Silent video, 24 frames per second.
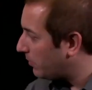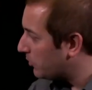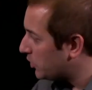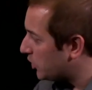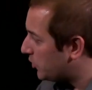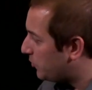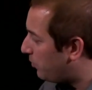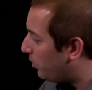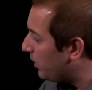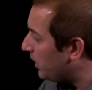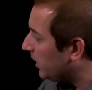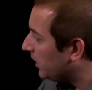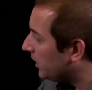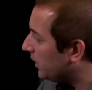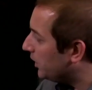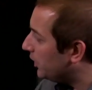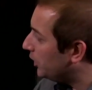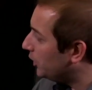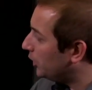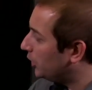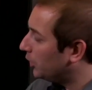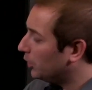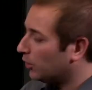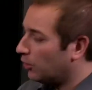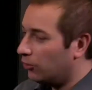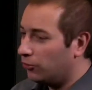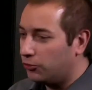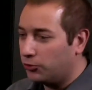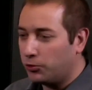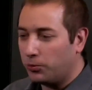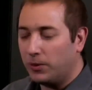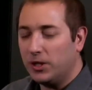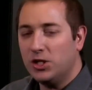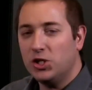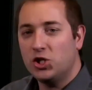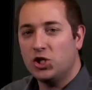just putting here a
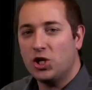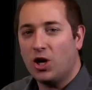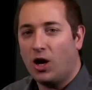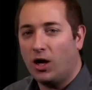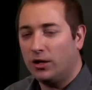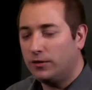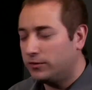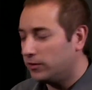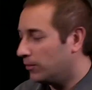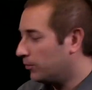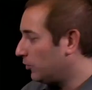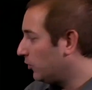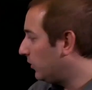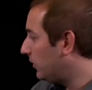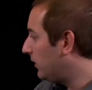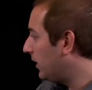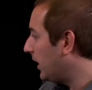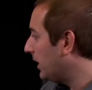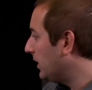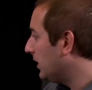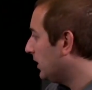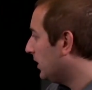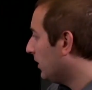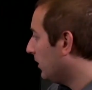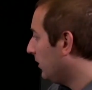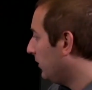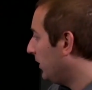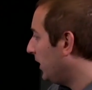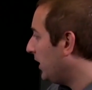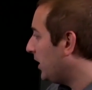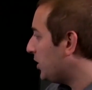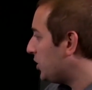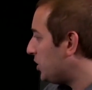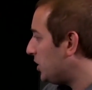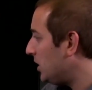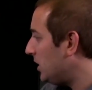screenshot from the technical
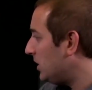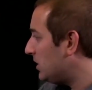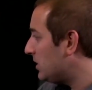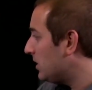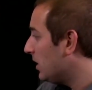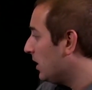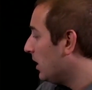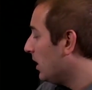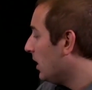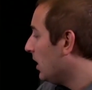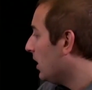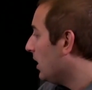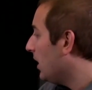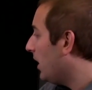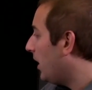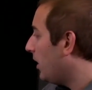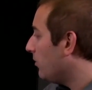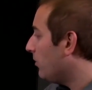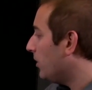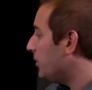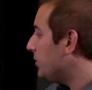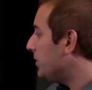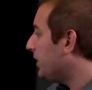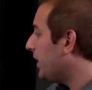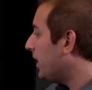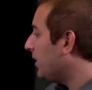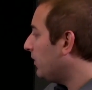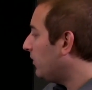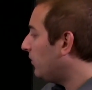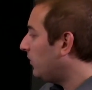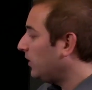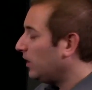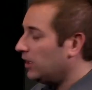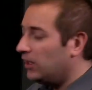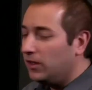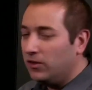datasheet, and what you can
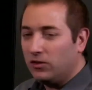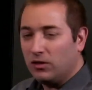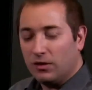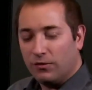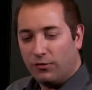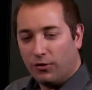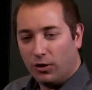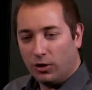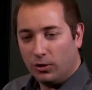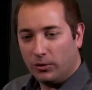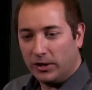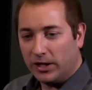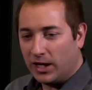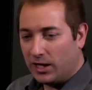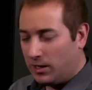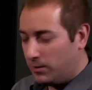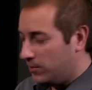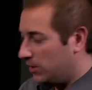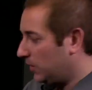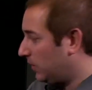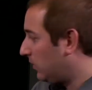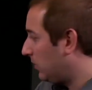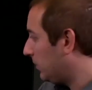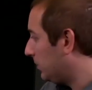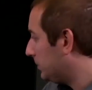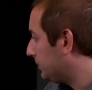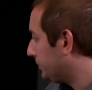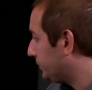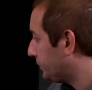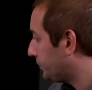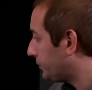see is the following elements.